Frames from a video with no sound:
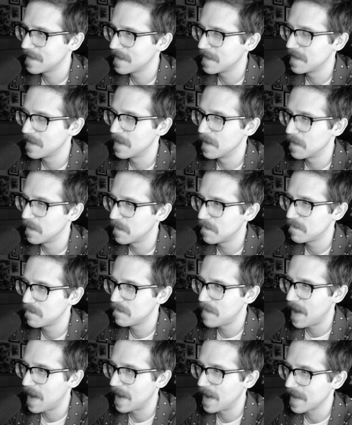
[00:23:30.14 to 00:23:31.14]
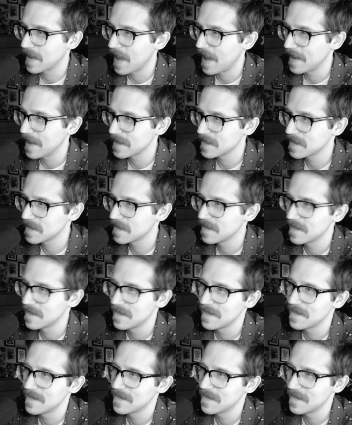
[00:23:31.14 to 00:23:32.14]
the podcast,
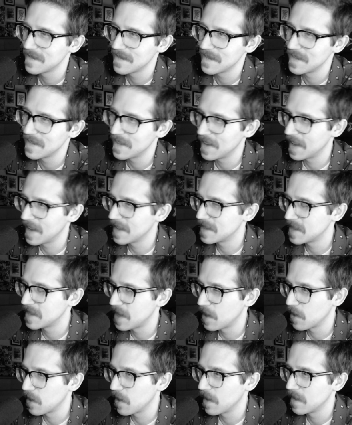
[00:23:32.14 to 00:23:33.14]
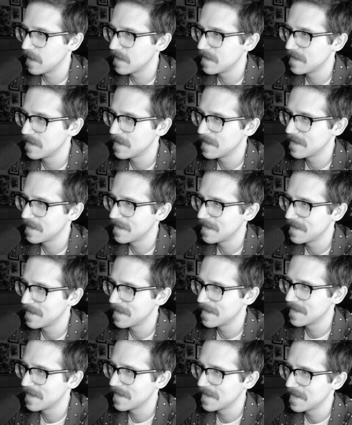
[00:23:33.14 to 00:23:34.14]
etc.
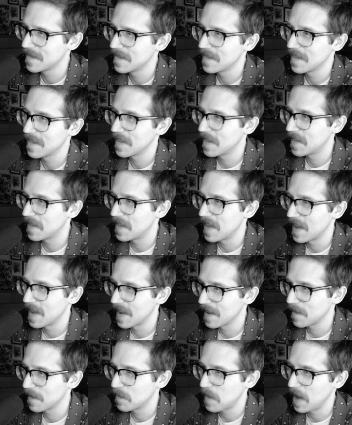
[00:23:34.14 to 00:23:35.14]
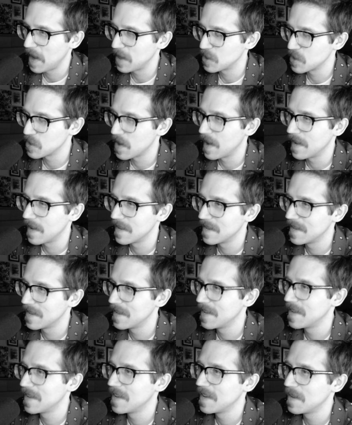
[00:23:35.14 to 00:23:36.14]
thing, Patreon.
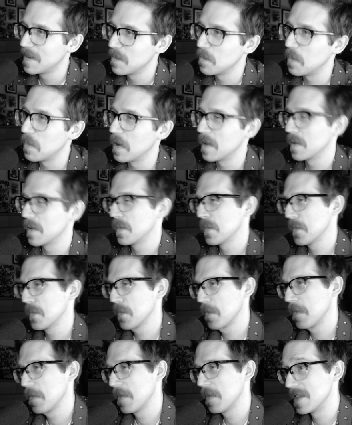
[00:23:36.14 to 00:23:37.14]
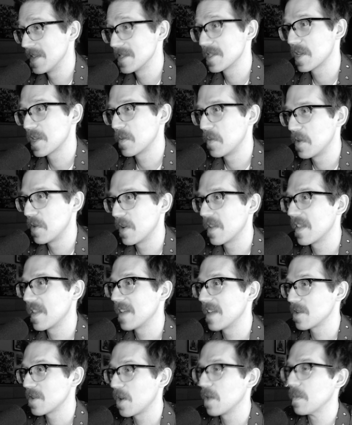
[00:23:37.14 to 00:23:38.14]
But this is a community
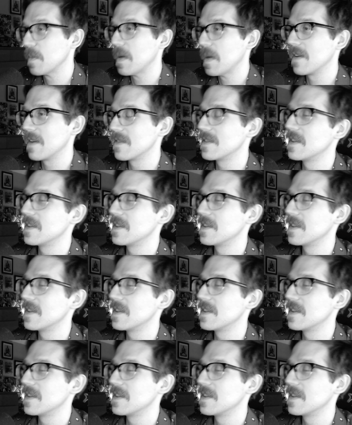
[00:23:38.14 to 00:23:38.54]
that's all about